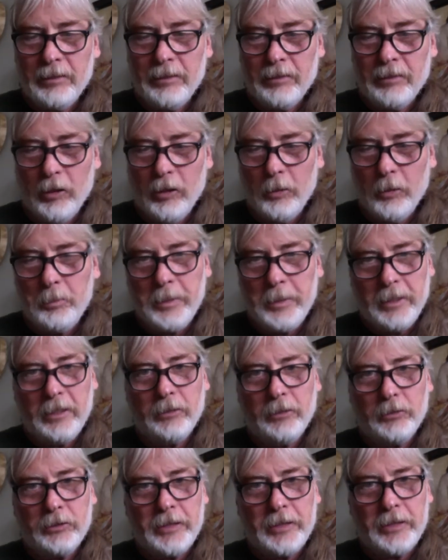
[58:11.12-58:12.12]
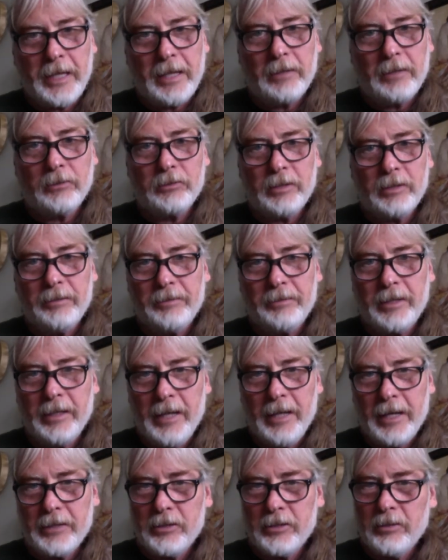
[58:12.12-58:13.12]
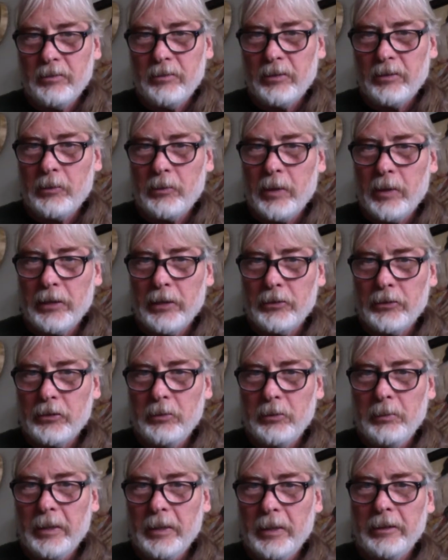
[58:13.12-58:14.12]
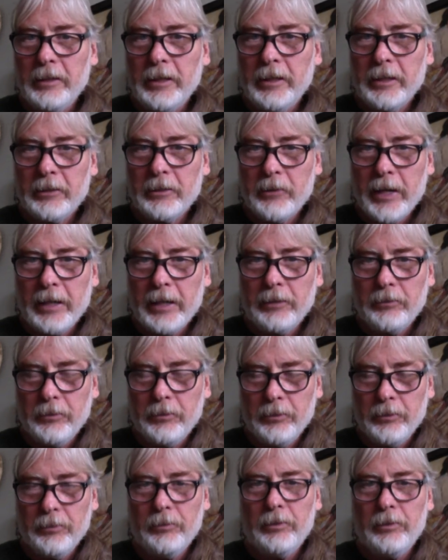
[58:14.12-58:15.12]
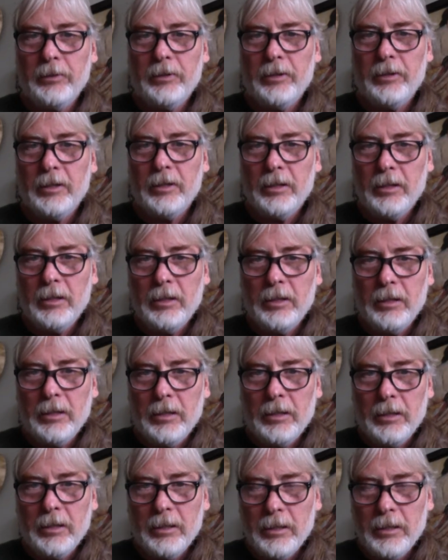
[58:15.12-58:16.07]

to open those channels of connection requires humility and gratitude. Mm-hmm.